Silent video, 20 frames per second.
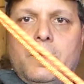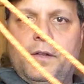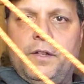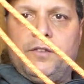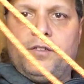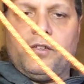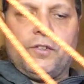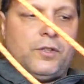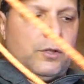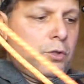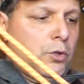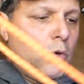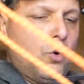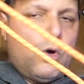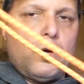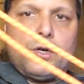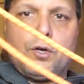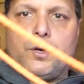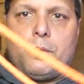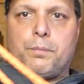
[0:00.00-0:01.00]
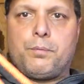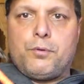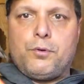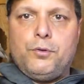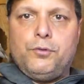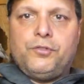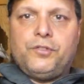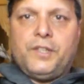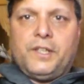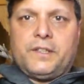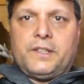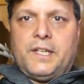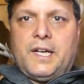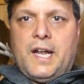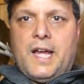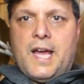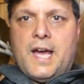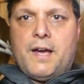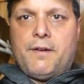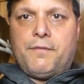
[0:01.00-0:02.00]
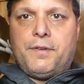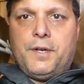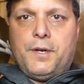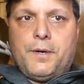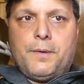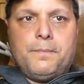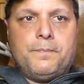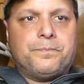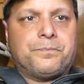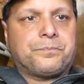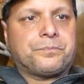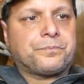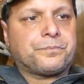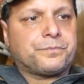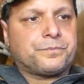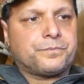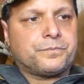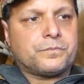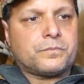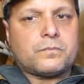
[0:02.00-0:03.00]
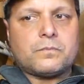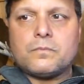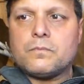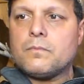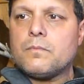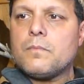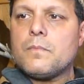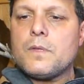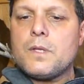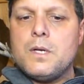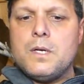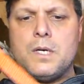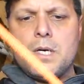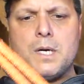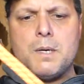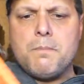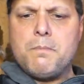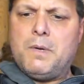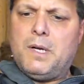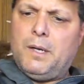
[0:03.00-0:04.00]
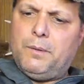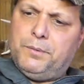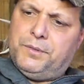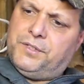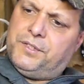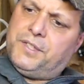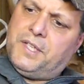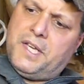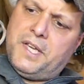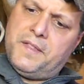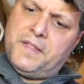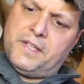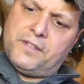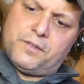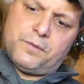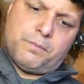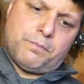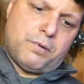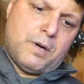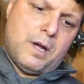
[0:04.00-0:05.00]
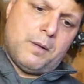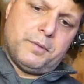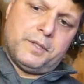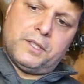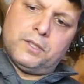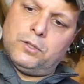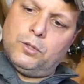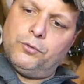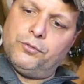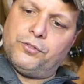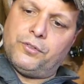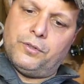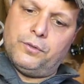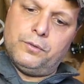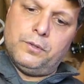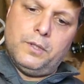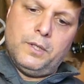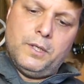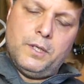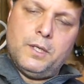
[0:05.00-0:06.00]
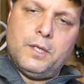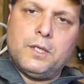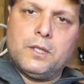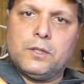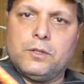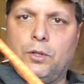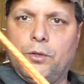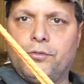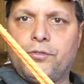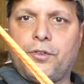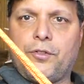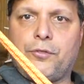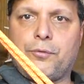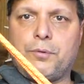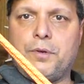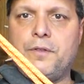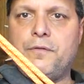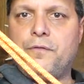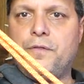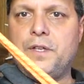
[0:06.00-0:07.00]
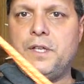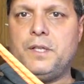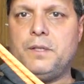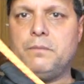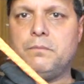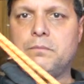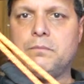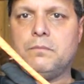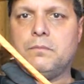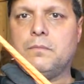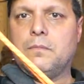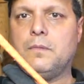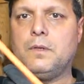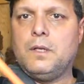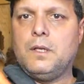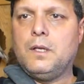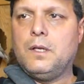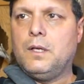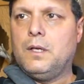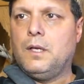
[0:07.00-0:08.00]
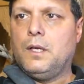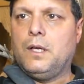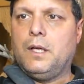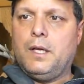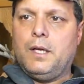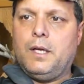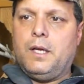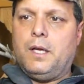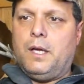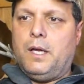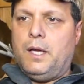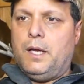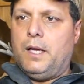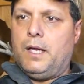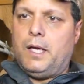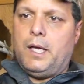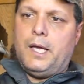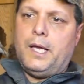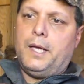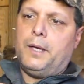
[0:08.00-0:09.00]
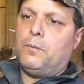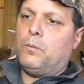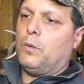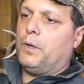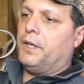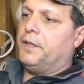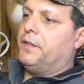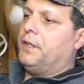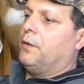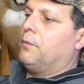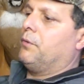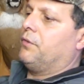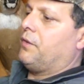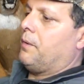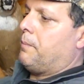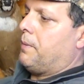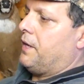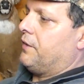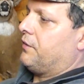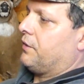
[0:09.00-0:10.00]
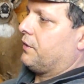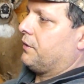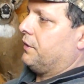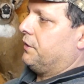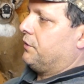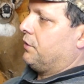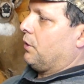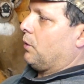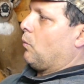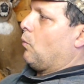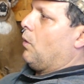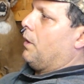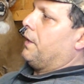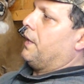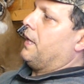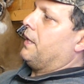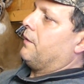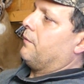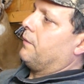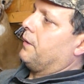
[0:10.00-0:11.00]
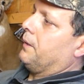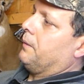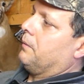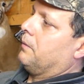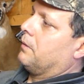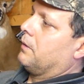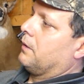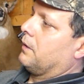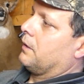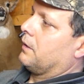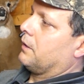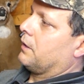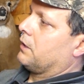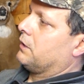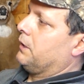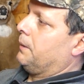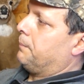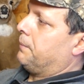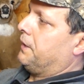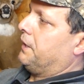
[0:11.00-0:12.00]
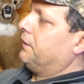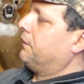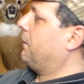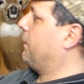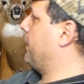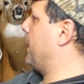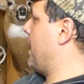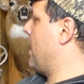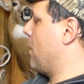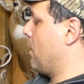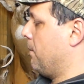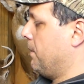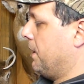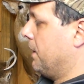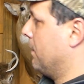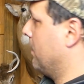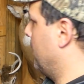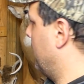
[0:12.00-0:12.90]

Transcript: this is a longer Prusik that I have here. I would say that's probably close to 3 feet. And what I did was I basically took one end of it, clip it into the carabiner,